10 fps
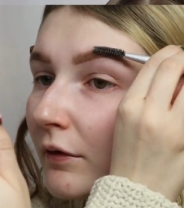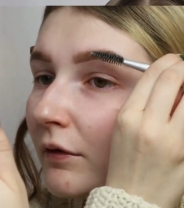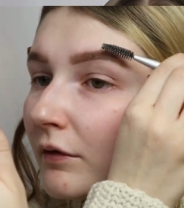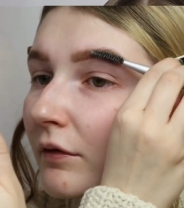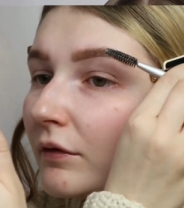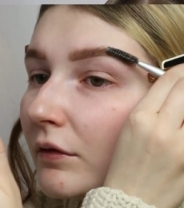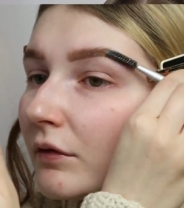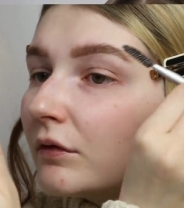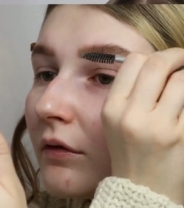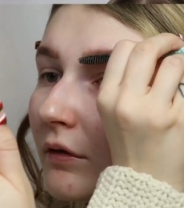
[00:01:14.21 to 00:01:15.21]
is because
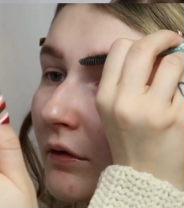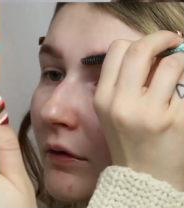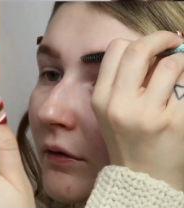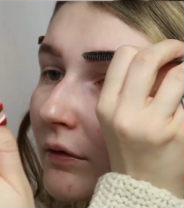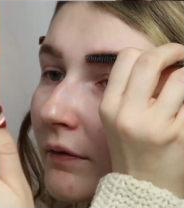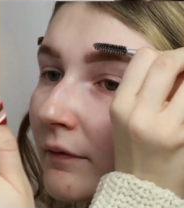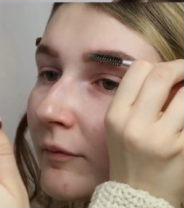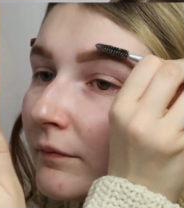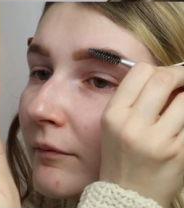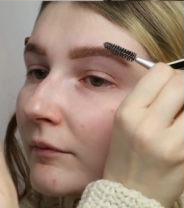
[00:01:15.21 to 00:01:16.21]
of how used
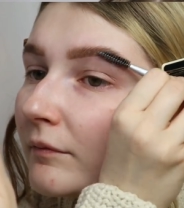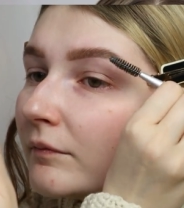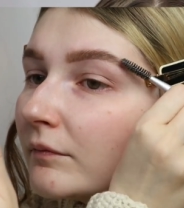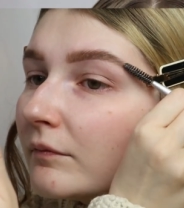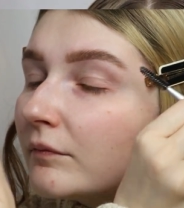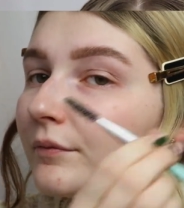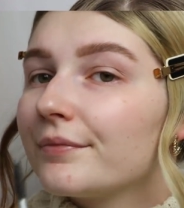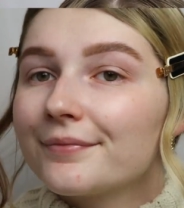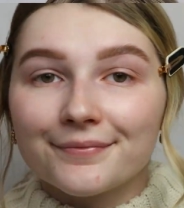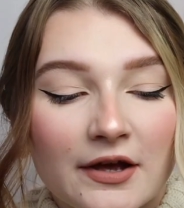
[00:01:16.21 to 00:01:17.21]
it is. And
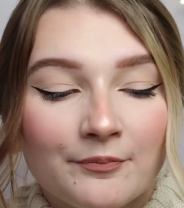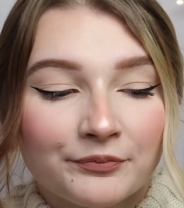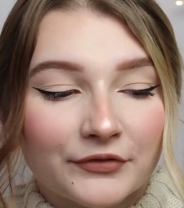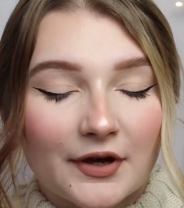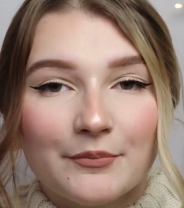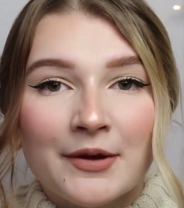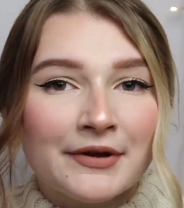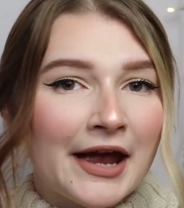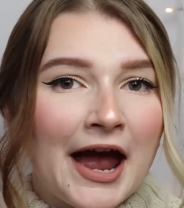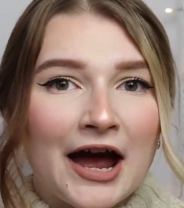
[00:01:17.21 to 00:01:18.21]
so
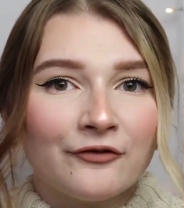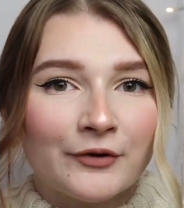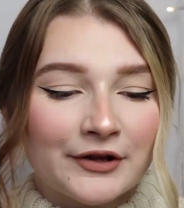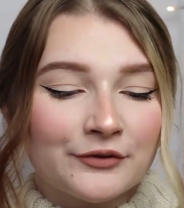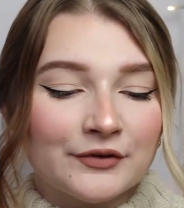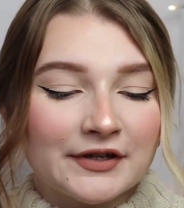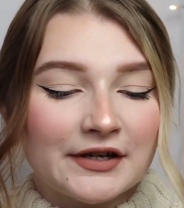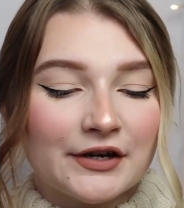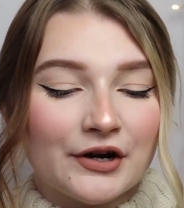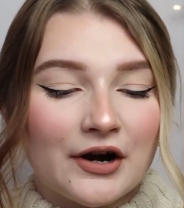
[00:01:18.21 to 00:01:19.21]
maybe halfway through the
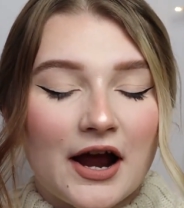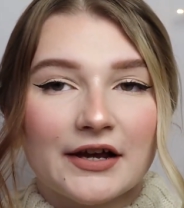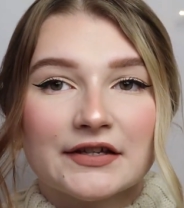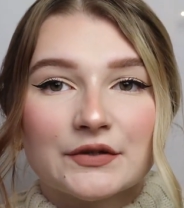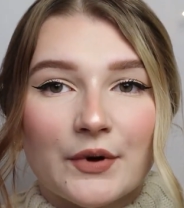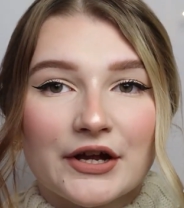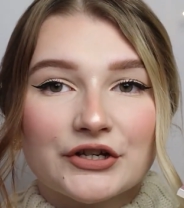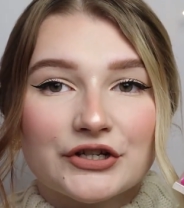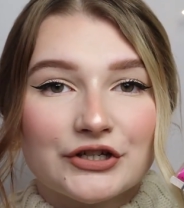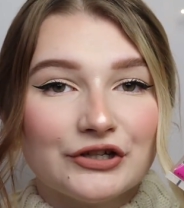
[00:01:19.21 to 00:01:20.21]
year I
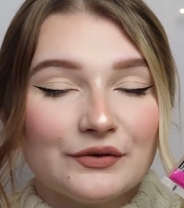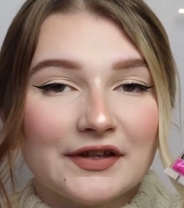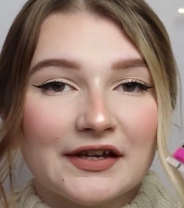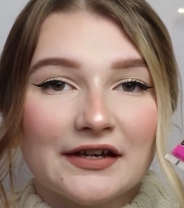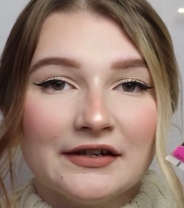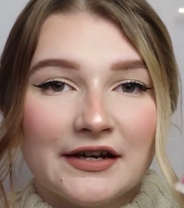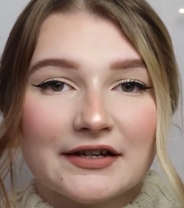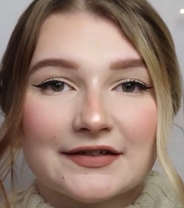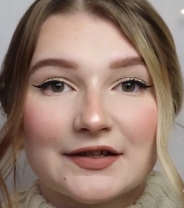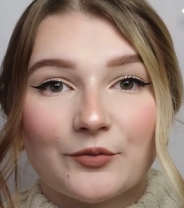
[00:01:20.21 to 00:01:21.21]
switched to the
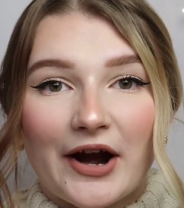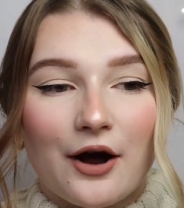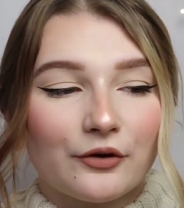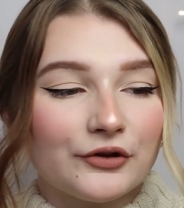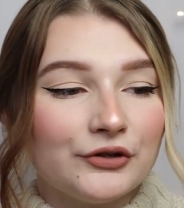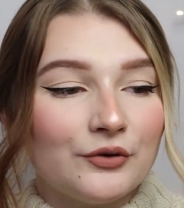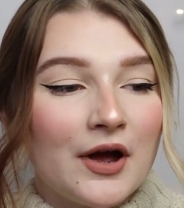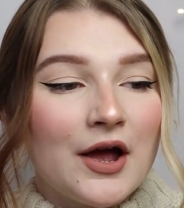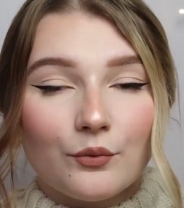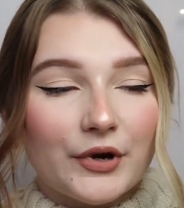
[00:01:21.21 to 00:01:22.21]
NYX the brow glue,
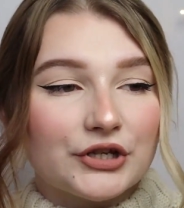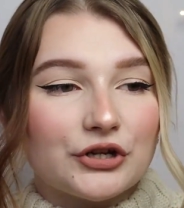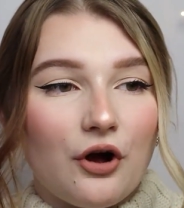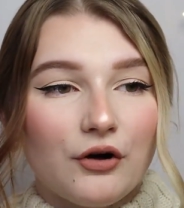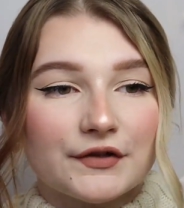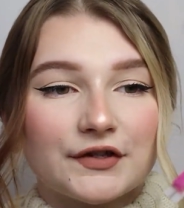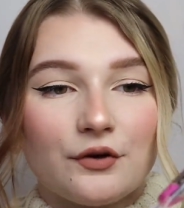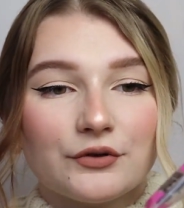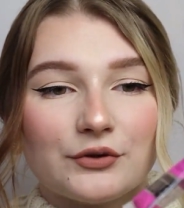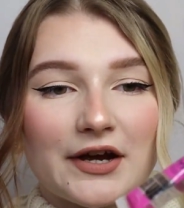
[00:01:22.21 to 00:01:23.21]
which
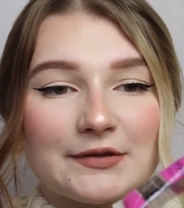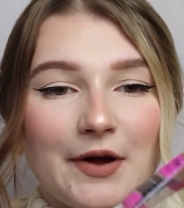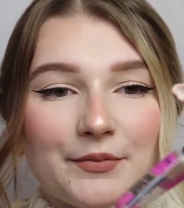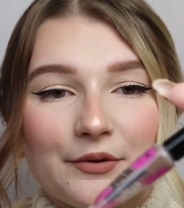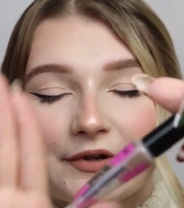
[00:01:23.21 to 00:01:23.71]
also you guys might be